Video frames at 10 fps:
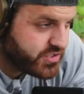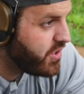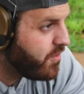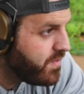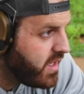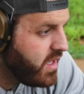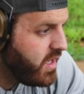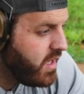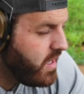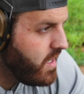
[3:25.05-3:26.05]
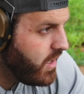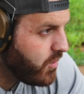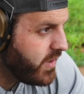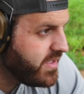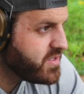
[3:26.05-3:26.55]
So
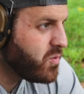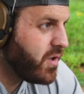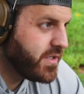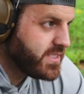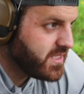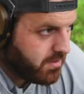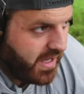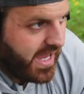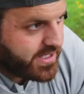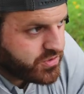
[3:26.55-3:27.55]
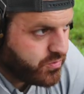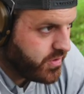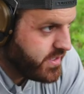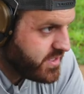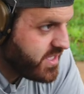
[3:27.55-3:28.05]
the way this worked at the match
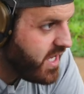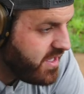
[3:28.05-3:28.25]
was